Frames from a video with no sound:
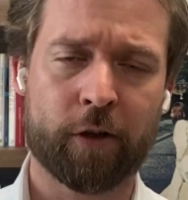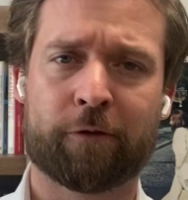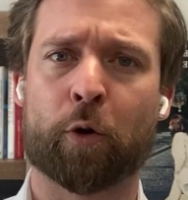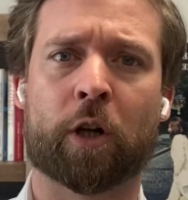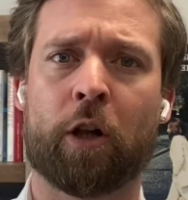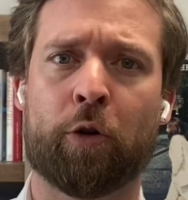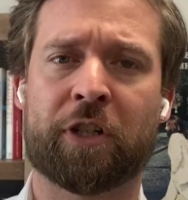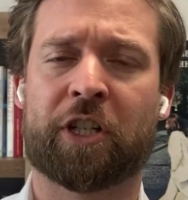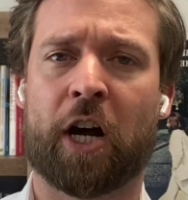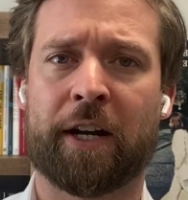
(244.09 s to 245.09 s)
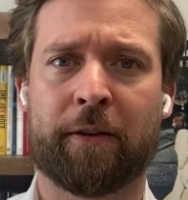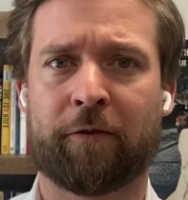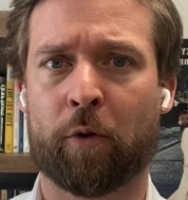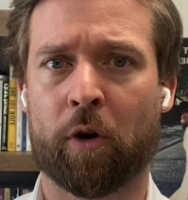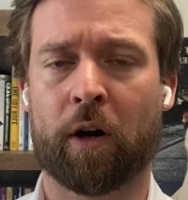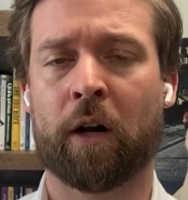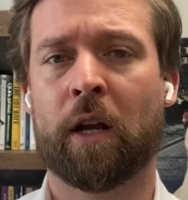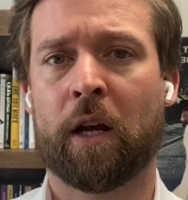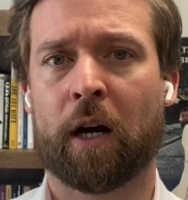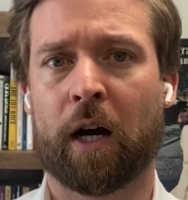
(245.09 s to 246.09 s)
forecloses on it for
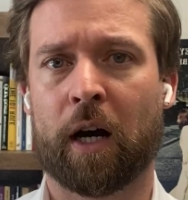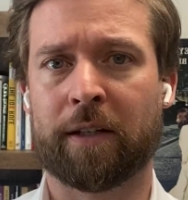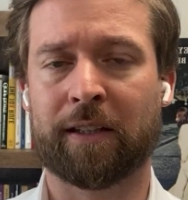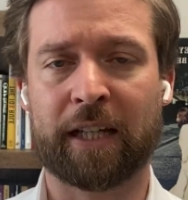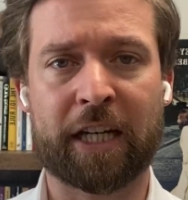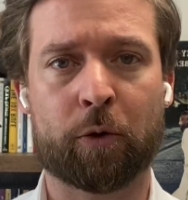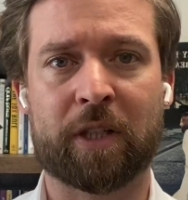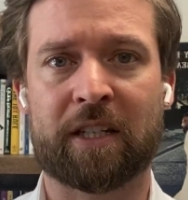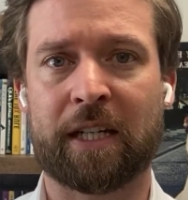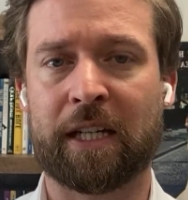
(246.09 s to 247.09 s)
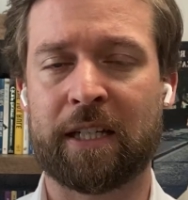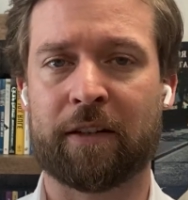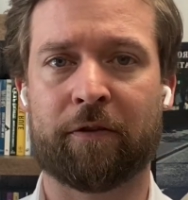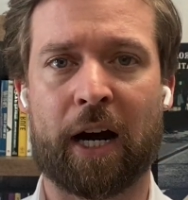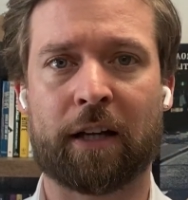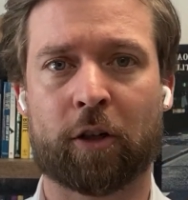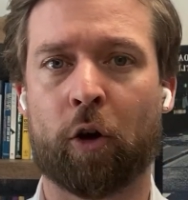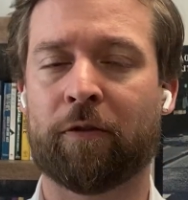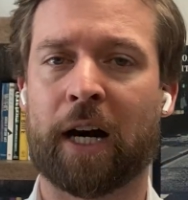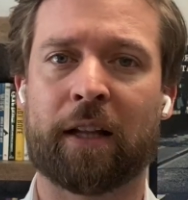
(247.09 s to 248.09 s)
delinquencies and
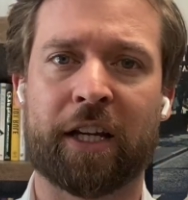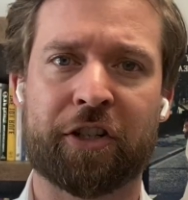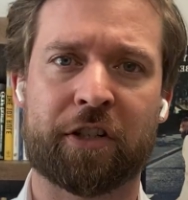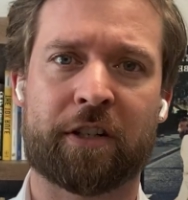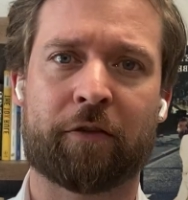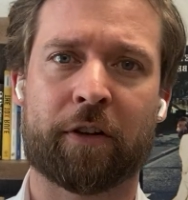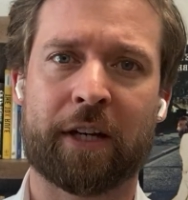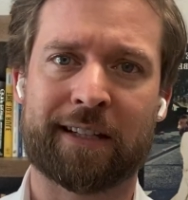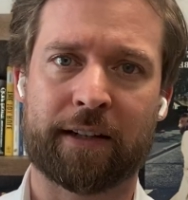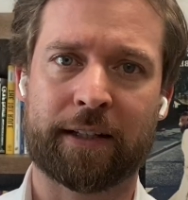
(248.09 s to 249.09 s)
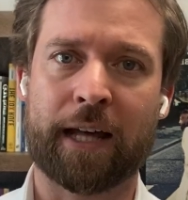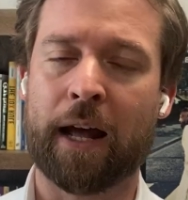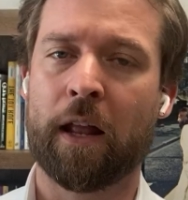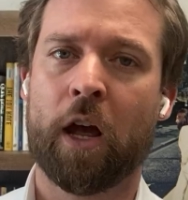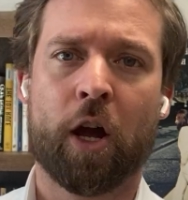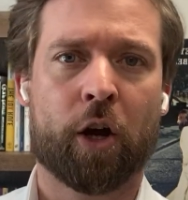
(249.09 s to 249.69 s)
code violations, different things like that.